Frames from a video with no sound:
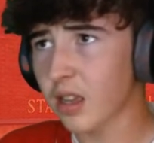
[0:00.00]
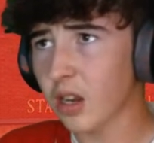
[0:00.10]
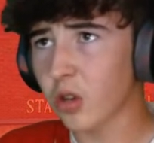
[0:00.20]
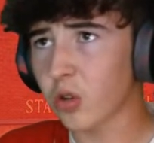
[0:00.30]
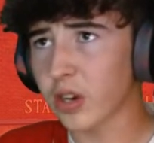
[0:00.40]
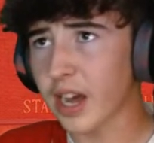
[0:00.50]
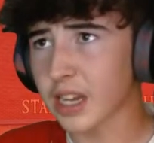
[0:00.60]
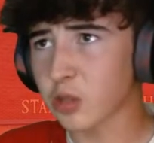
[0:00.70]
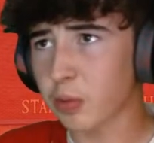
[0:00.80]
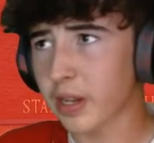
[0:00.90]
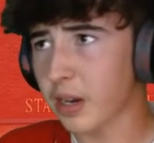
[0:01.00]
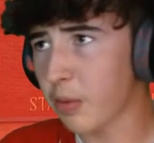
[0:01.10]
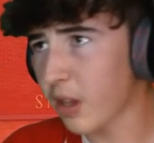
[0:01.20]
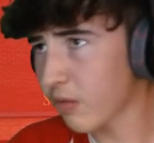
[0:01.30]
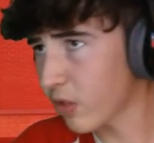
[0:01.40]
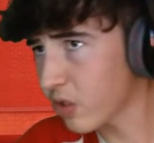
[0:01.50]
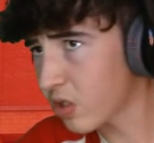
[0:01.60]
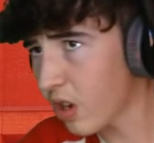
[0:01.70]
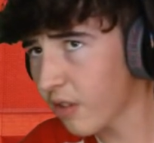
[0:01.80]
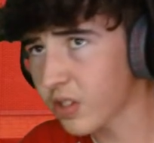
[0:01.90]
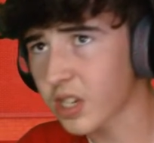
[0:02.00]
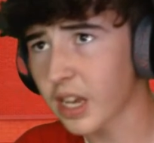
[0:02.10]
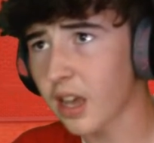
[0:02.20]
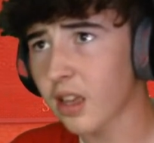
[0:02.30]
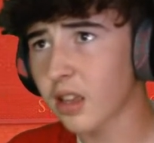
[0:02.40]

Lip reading: Luke O'Nine's playing a bit of a service here.